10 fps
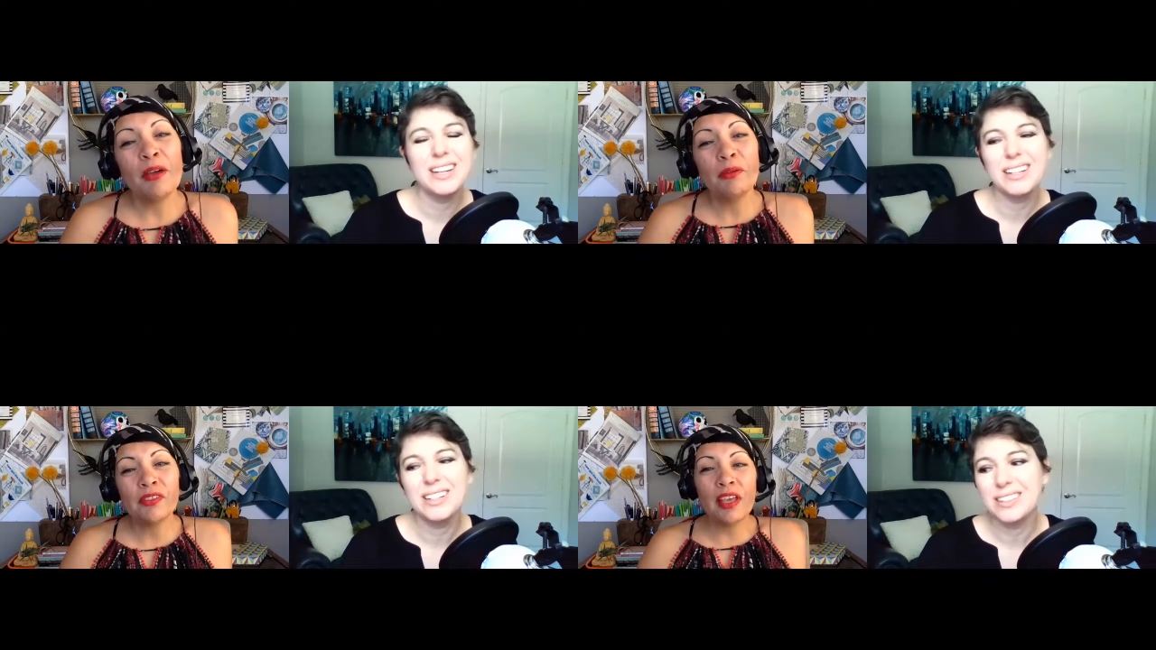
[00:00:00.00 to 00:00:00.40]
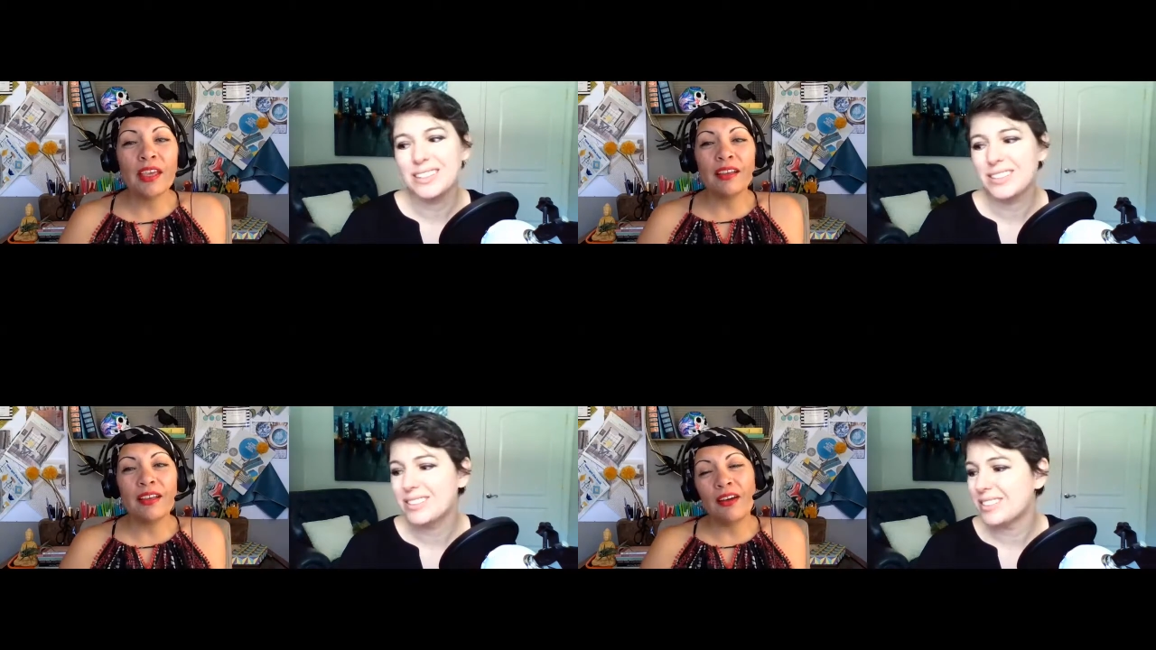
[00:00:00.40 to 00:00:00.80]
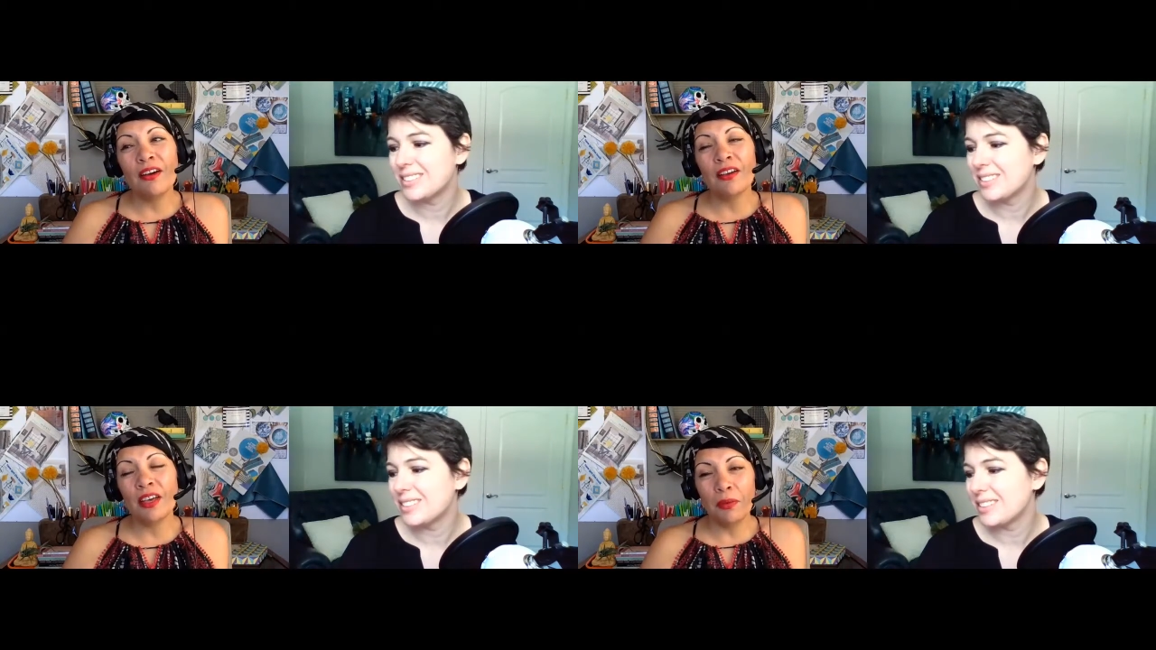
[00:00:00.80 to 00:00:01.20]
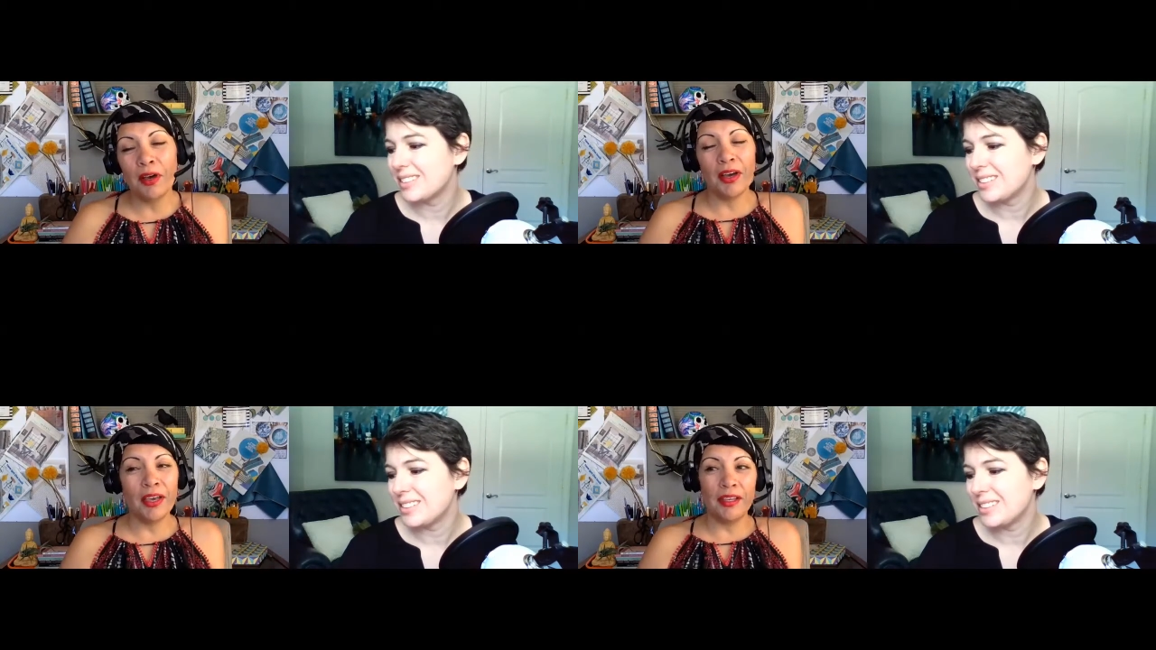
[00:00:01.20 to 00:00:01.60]
Speaker 1: I was like, oh, come
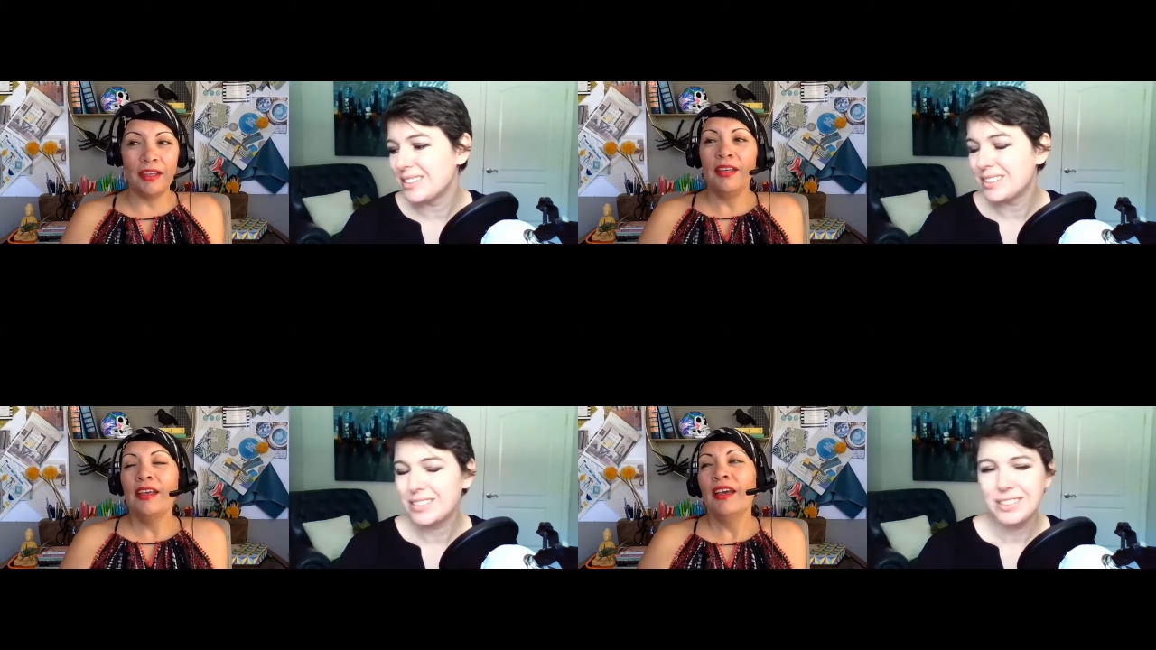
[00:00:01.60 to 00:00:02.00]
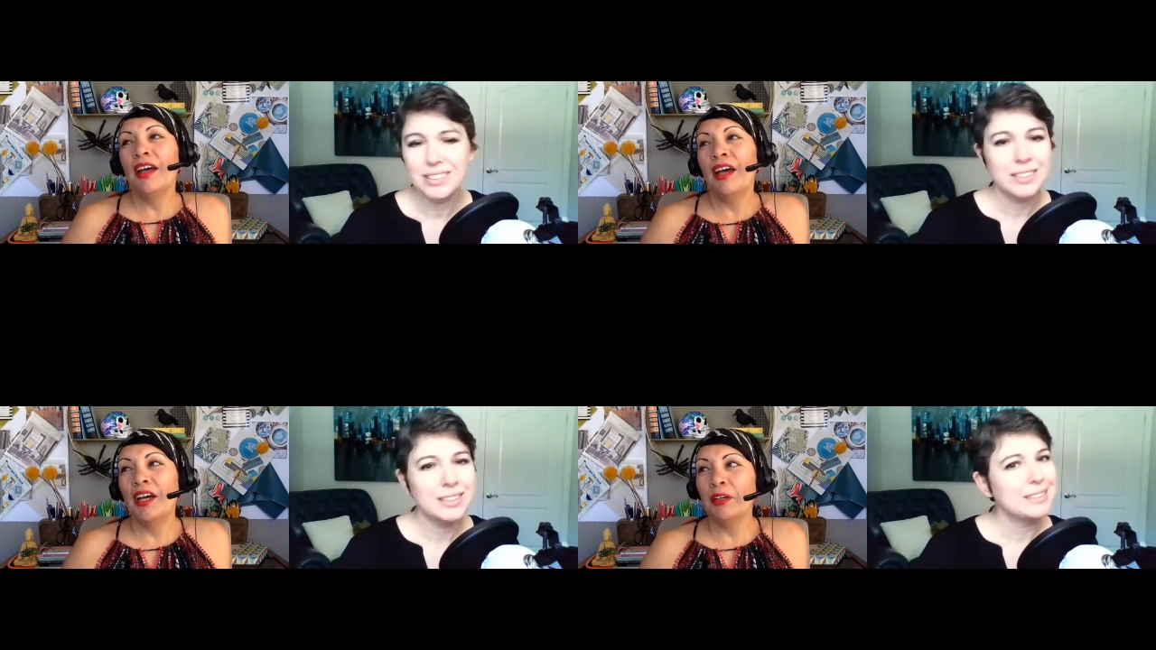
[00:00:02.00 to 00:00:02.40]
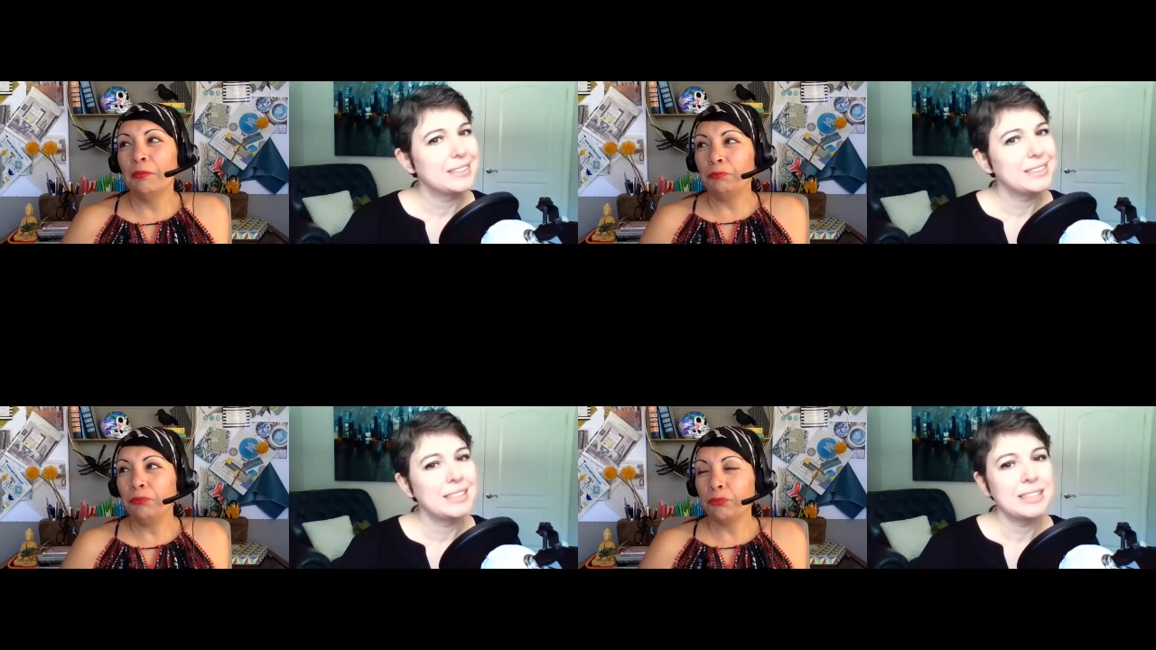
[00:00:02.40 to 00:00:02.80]
on. Um,